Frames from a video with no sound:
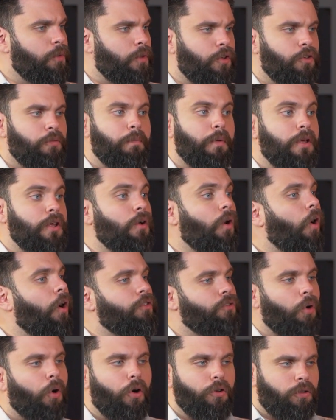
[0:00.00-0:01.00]
with this, but
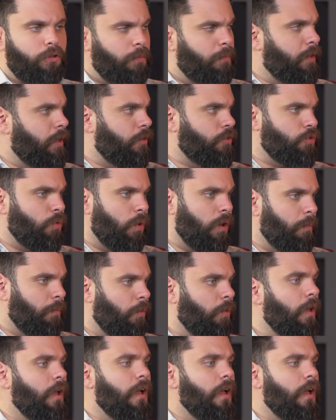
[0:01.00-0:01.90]
it's also something enjoyable.